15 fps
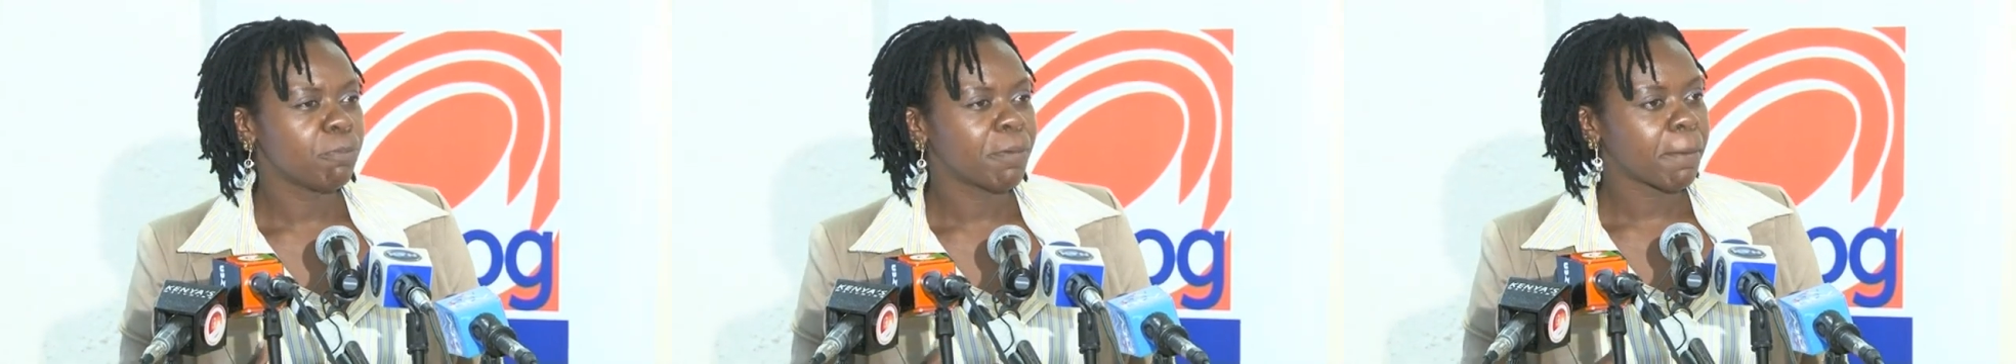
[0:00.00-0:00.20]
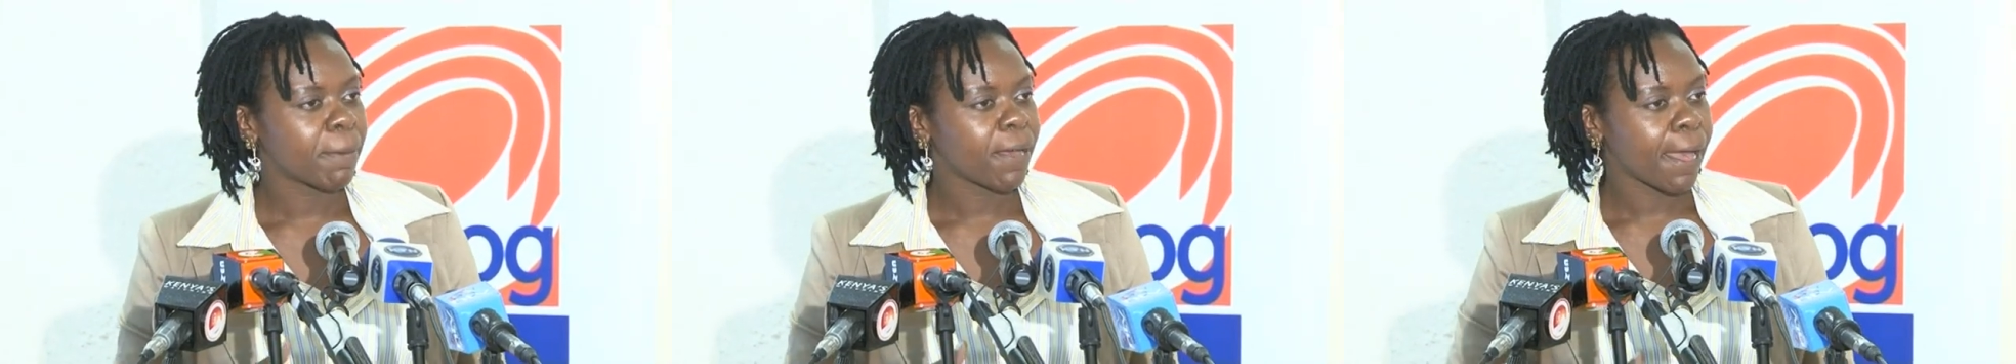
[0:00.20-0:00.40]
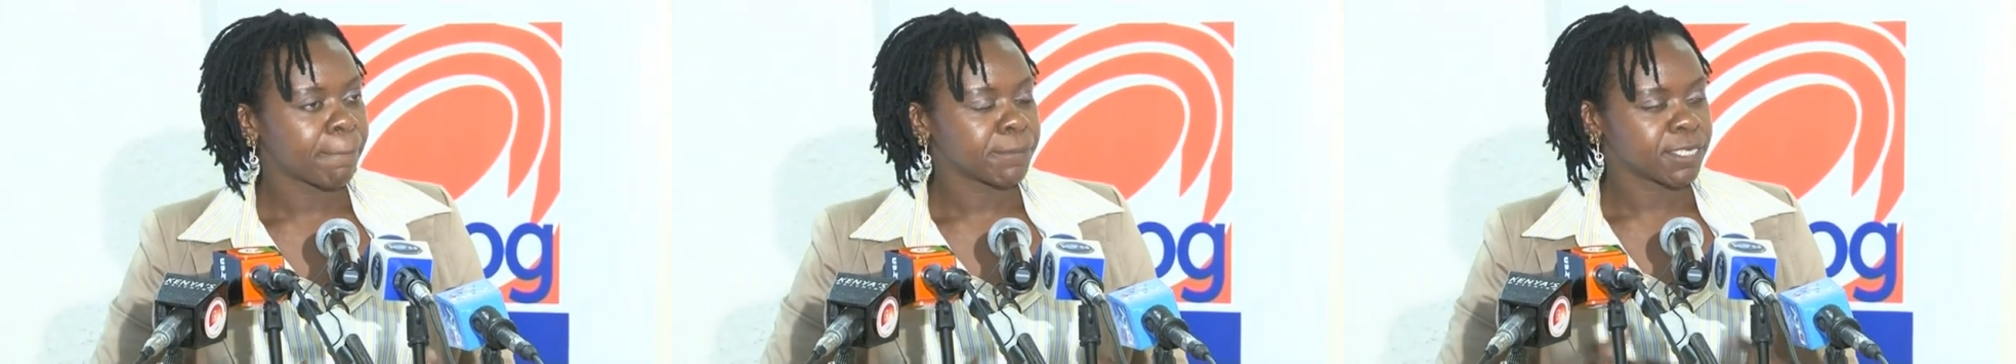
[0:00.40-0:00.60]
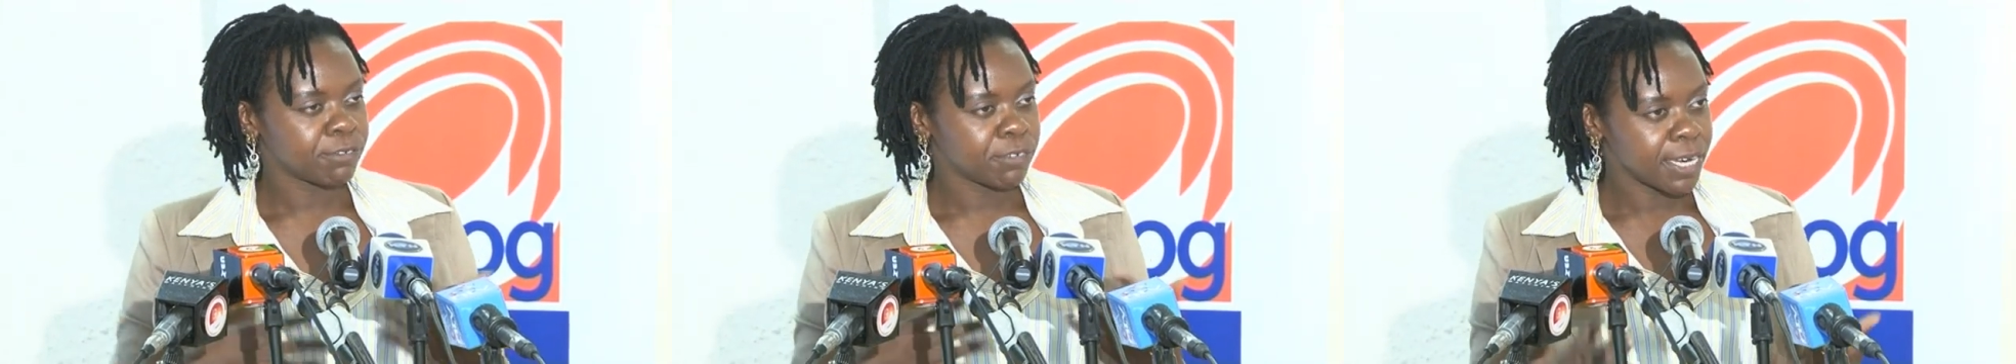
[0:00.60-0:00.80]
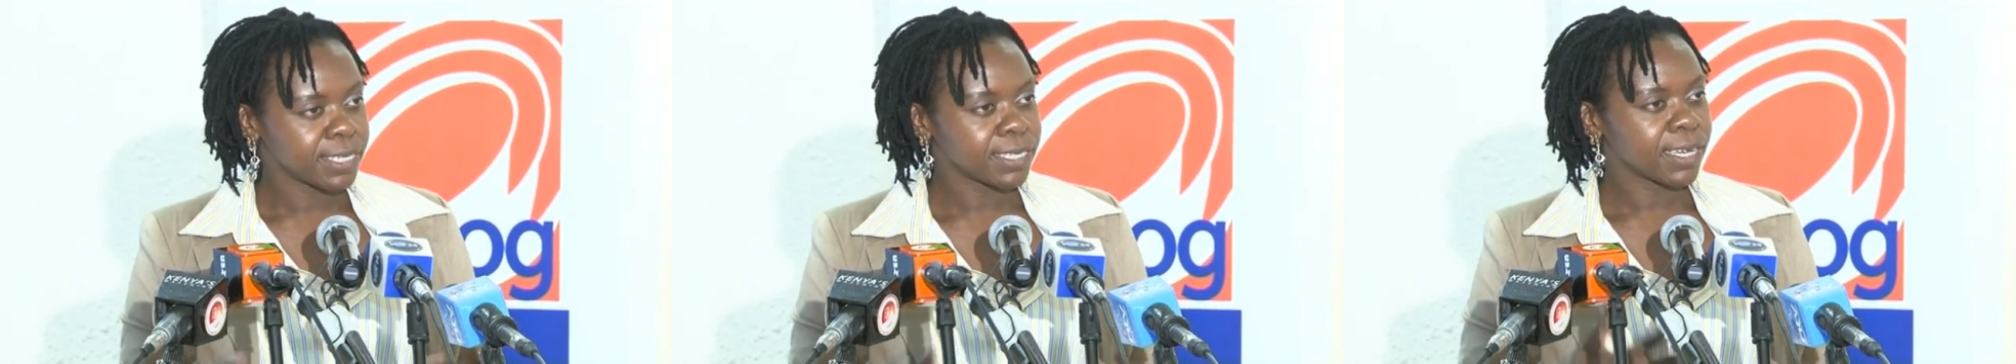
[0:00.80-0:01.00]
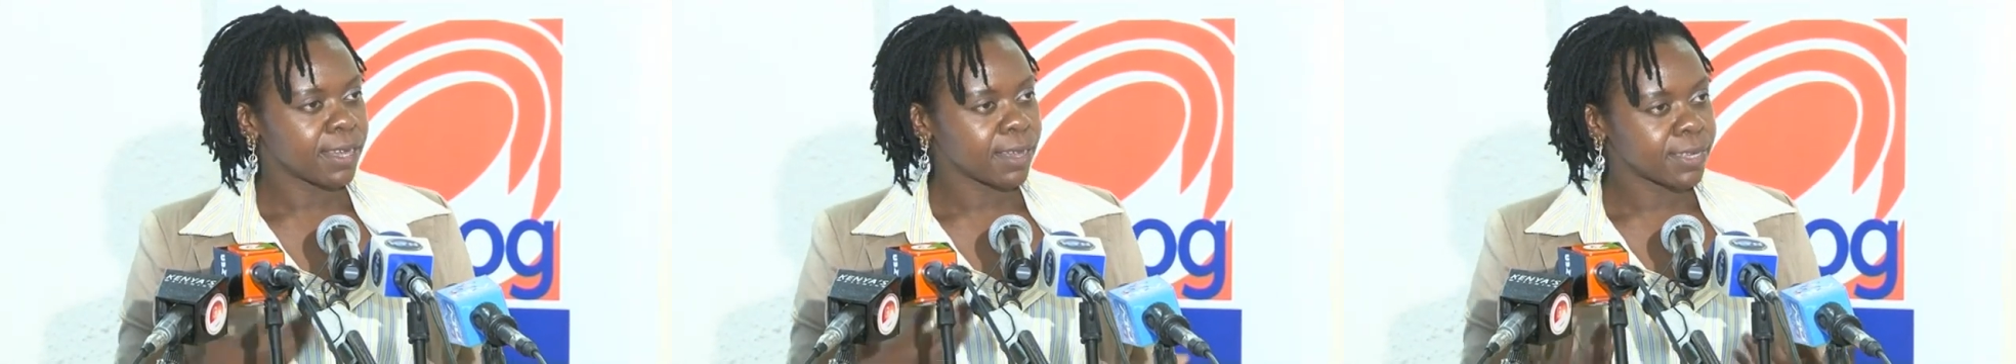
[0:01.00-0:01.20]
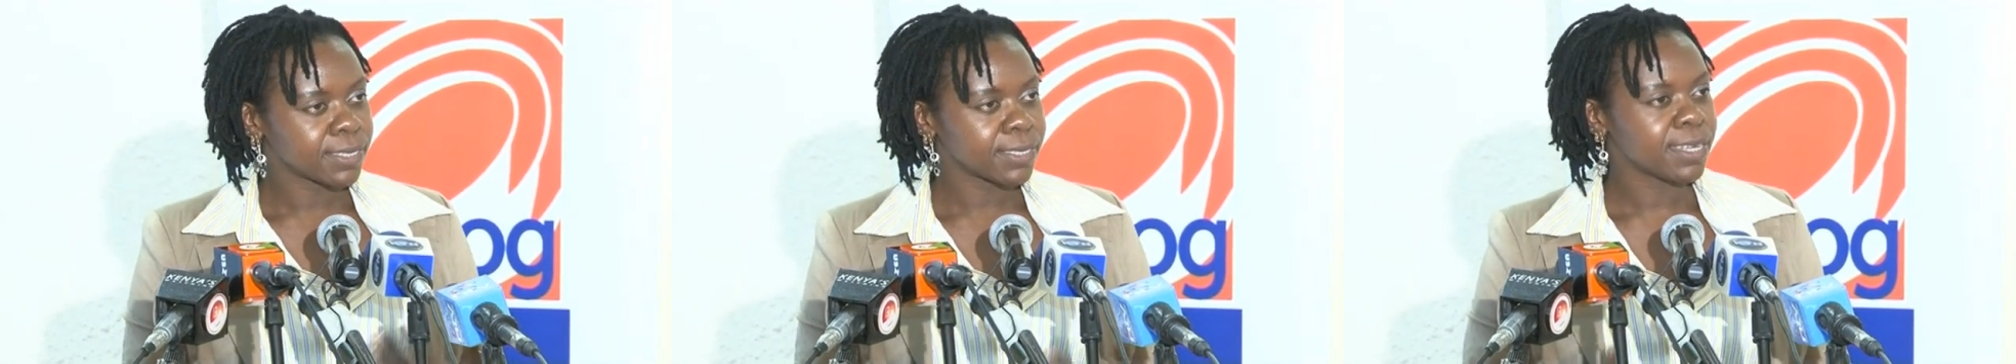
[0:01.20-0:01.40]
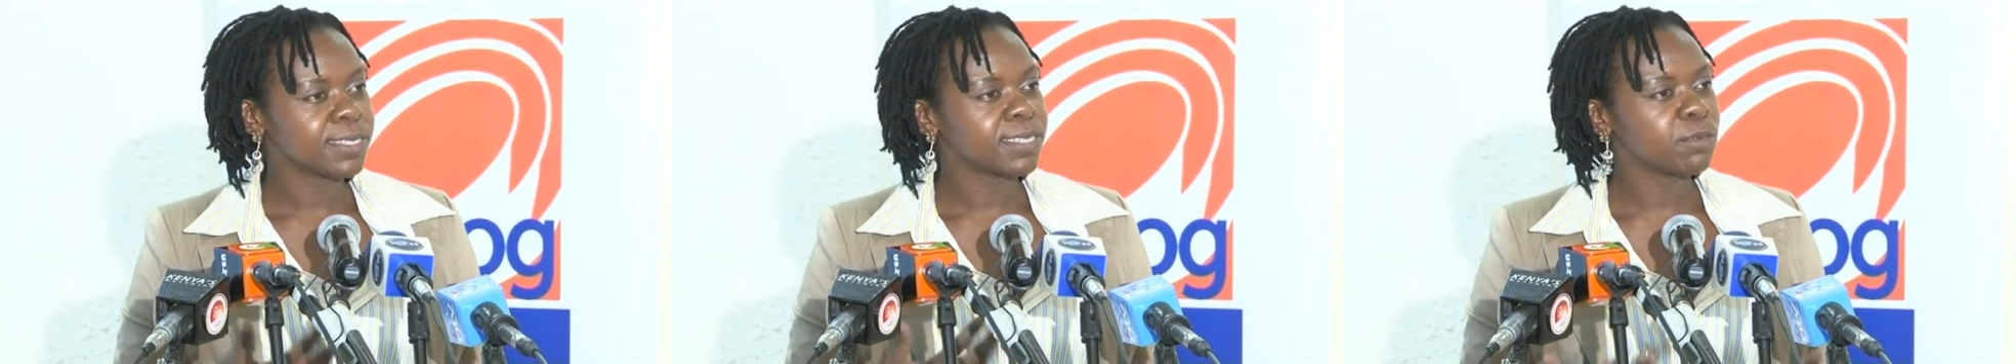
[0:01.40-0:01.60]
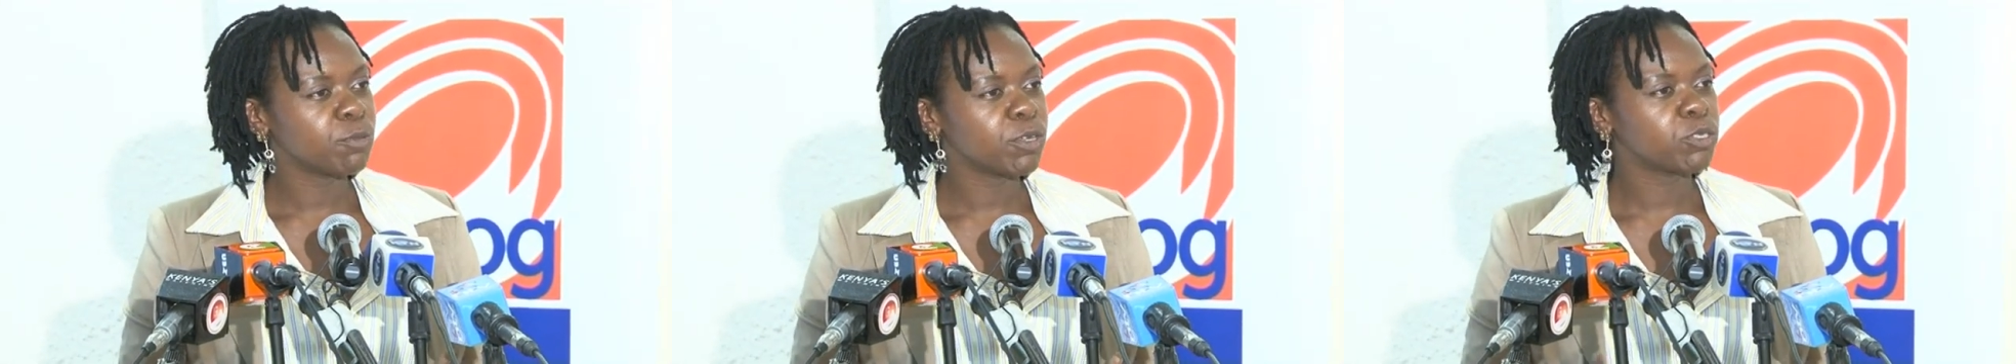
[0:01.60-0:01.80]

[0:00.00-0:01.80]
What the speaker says: but perhaps creating a sense in